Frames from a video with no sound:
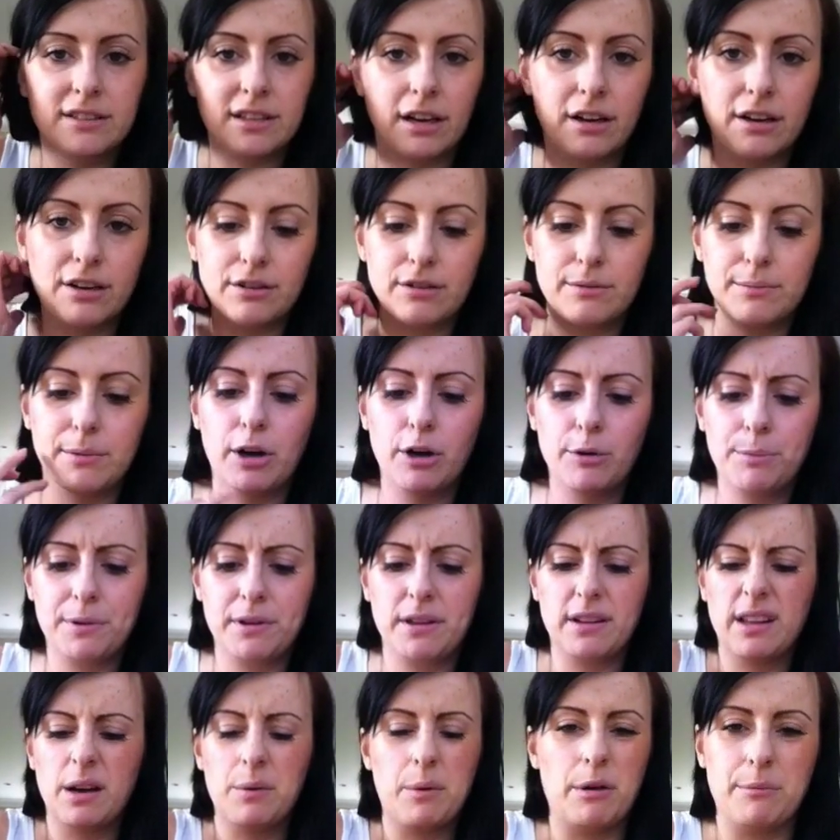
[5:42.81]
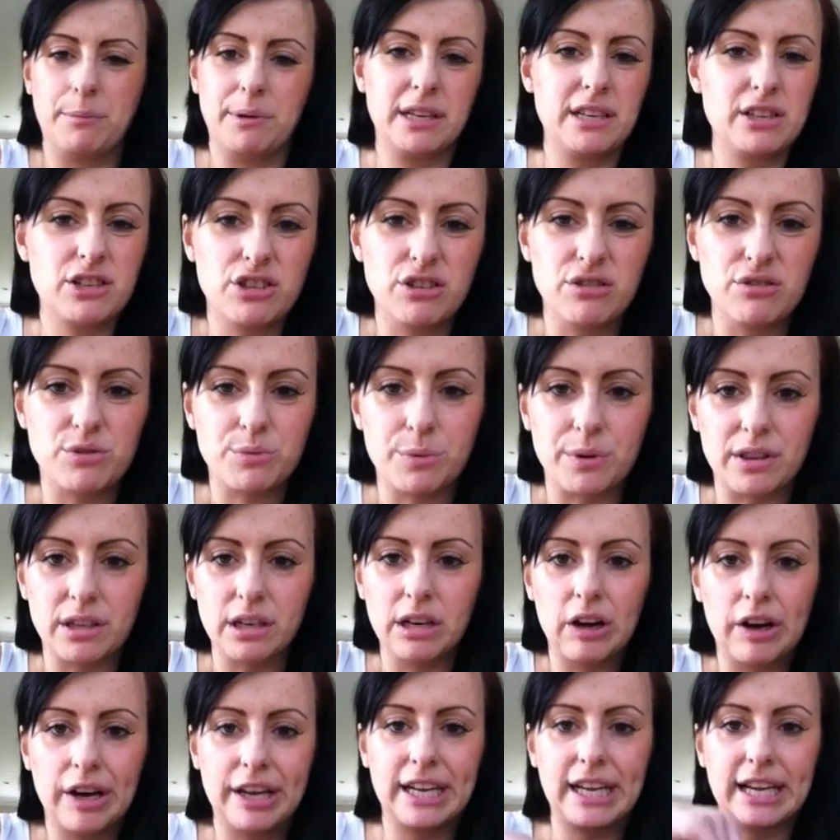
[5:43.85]
So I'm hoping that there won't be issues with the
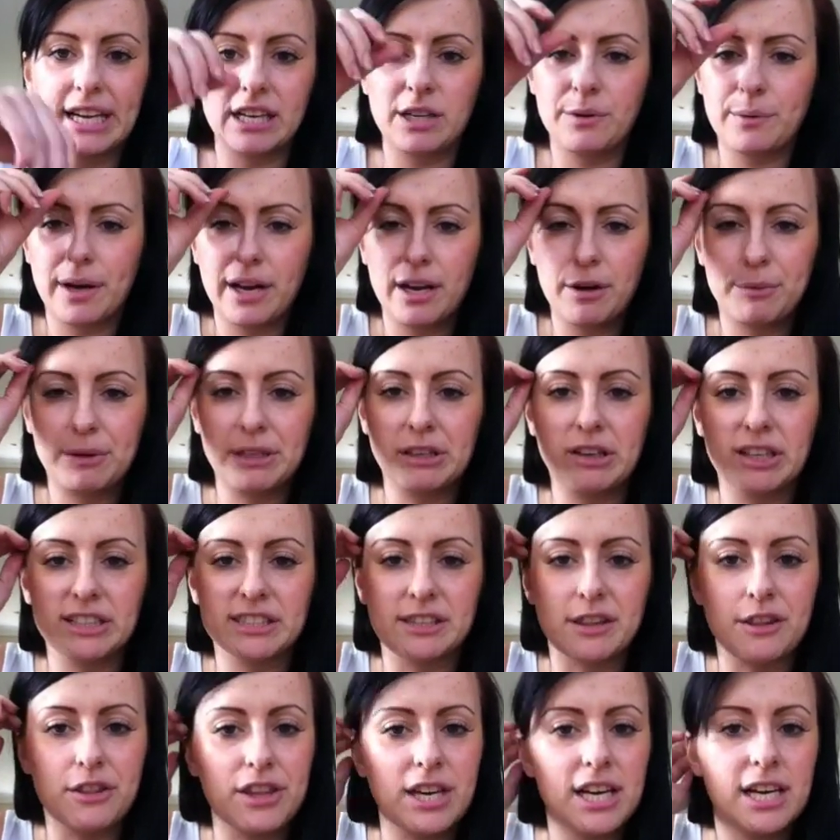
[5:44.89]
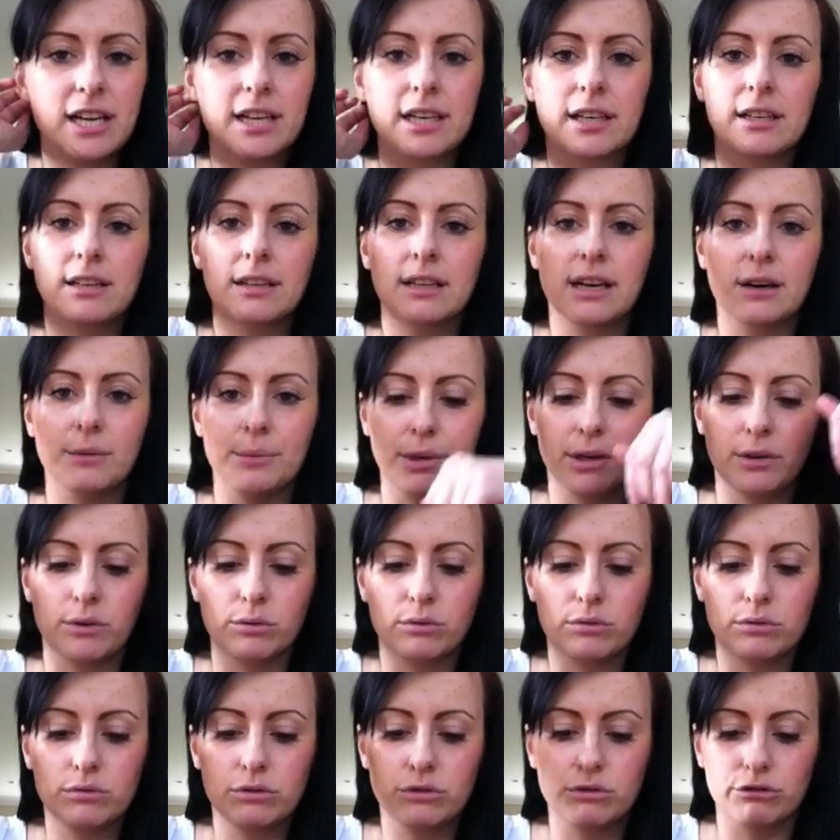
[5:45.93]
lining anyway. It'll be nice and thick, and that'll be
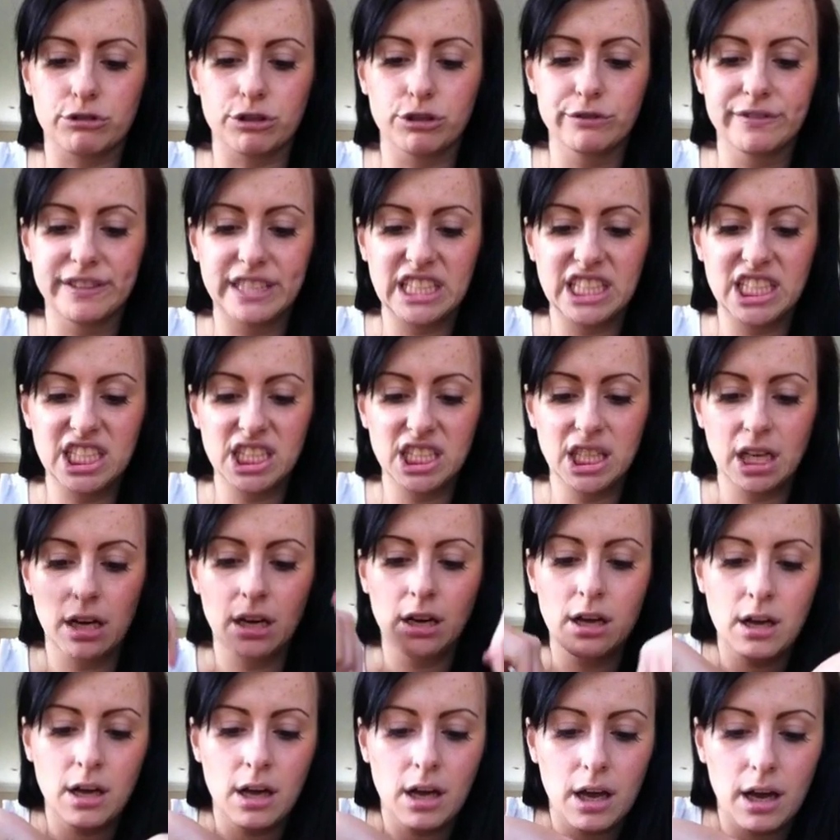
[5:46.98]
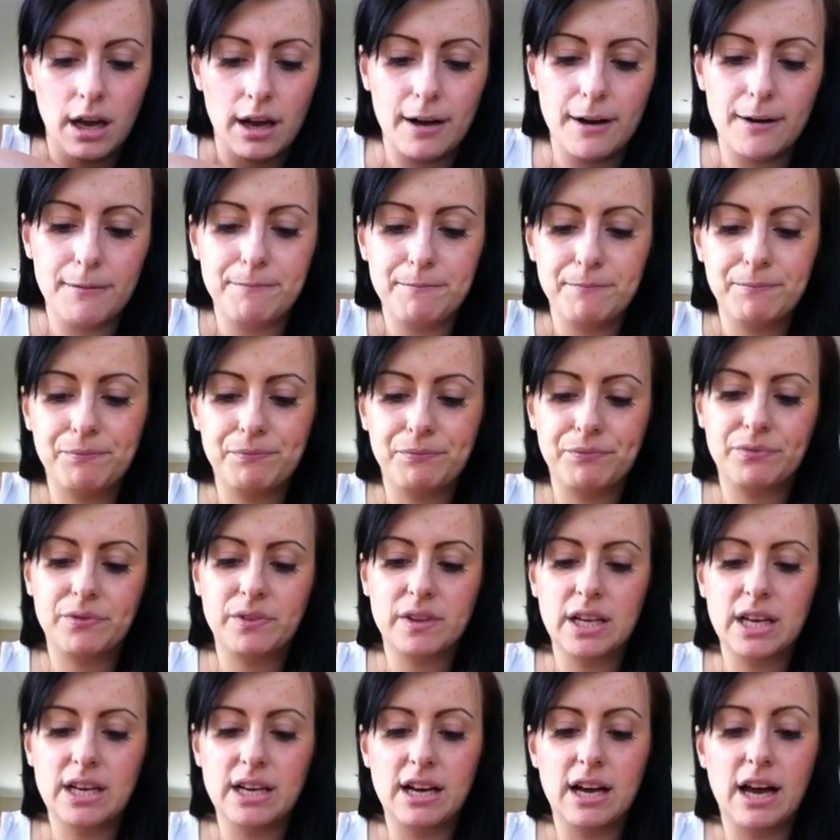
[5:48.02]
all groovy.
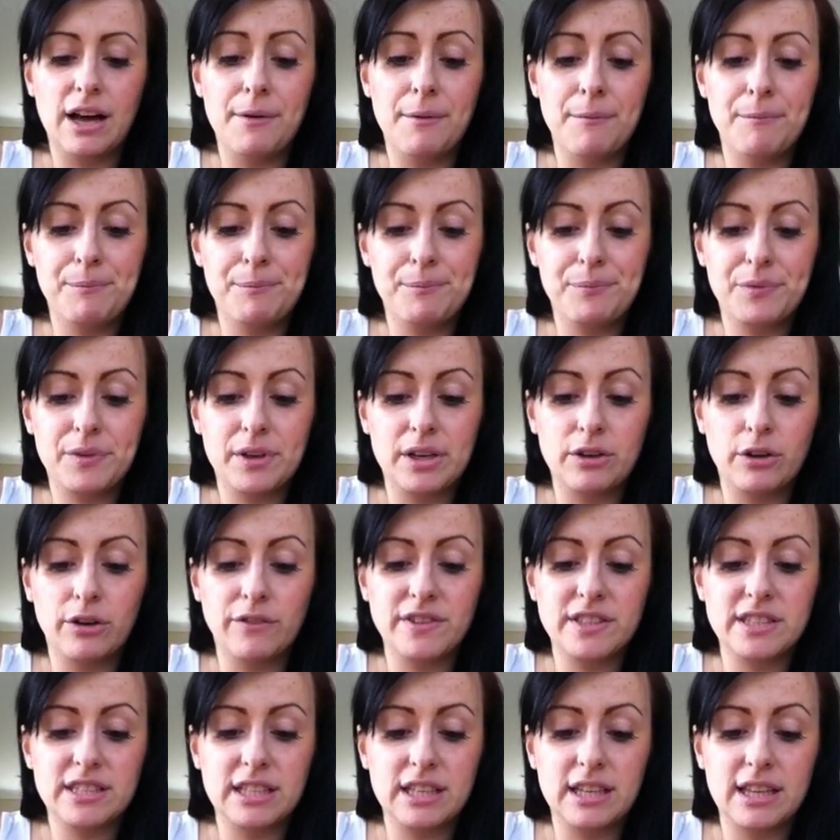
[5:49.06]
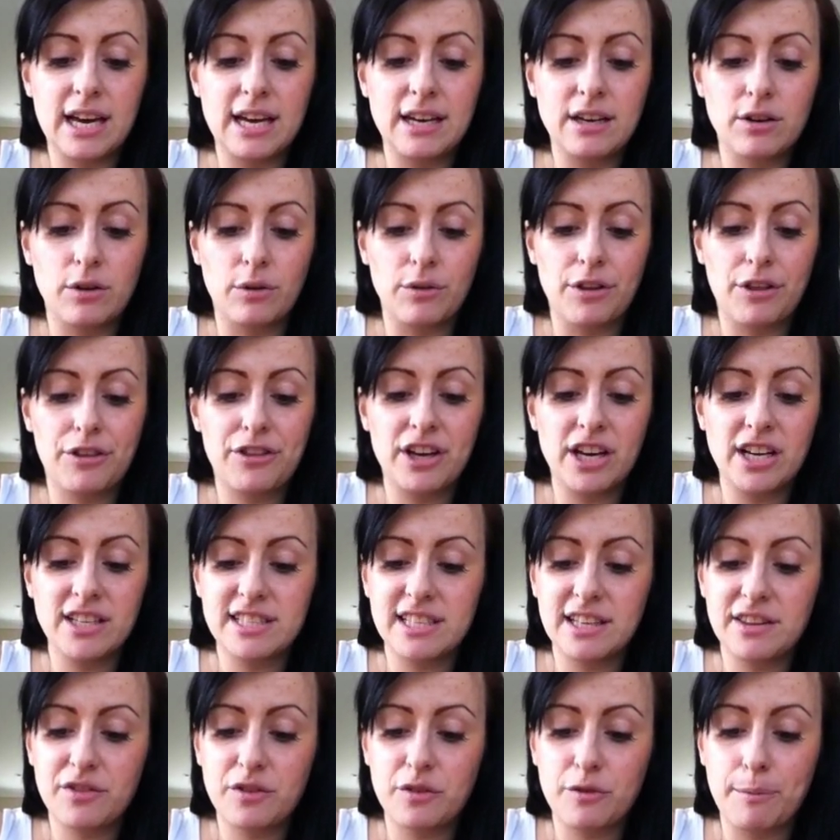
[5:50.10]
And obviously then on the
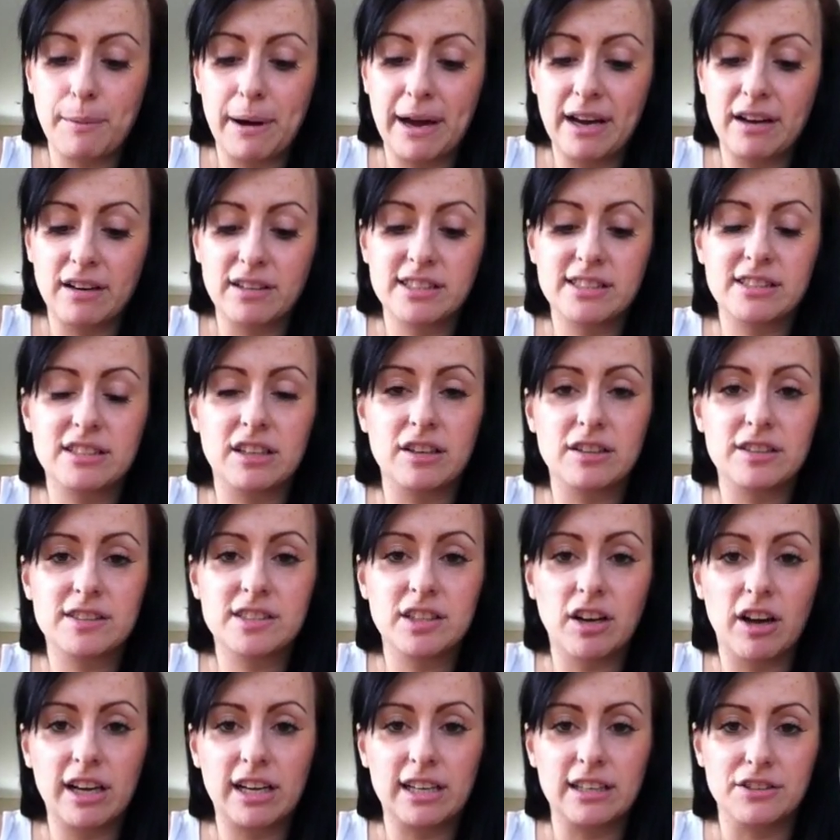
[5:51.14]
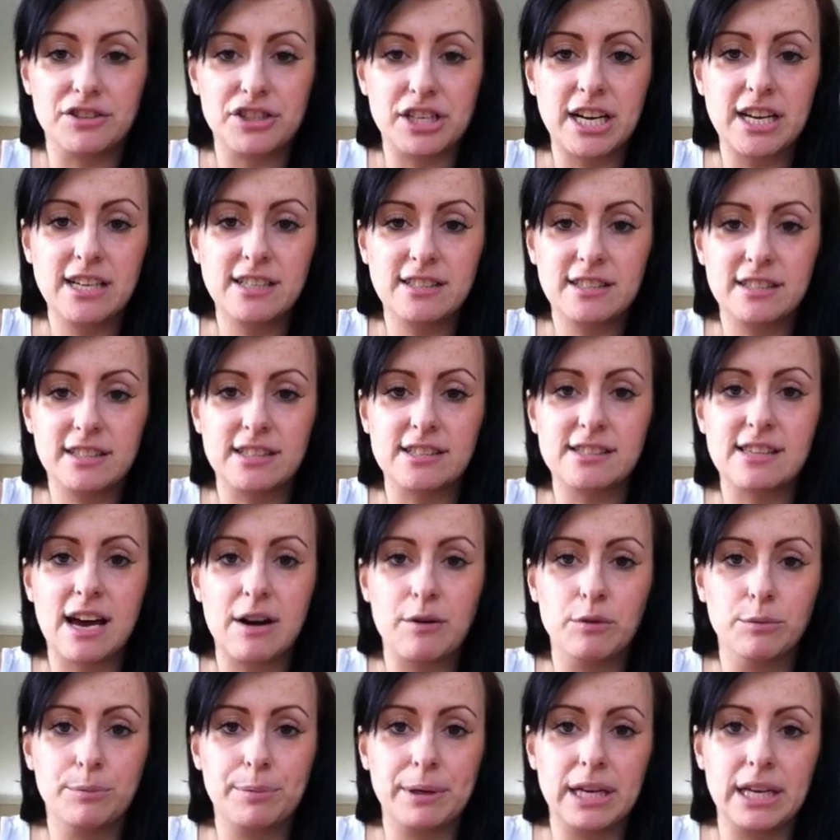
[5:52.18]
13th of May, I start Cyclogest, because
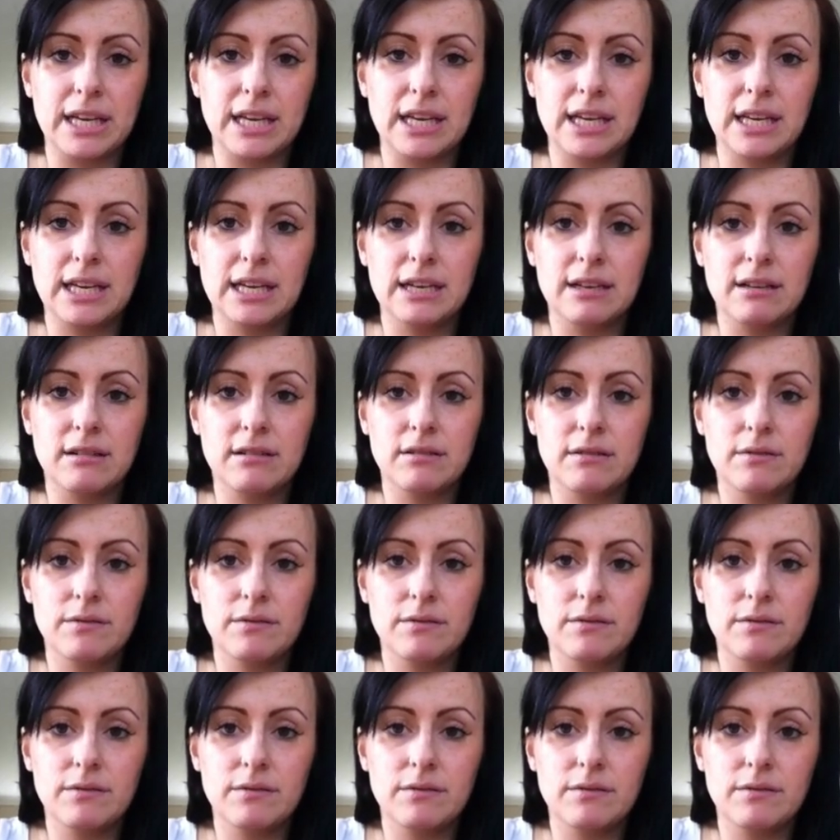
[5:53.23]
that will be,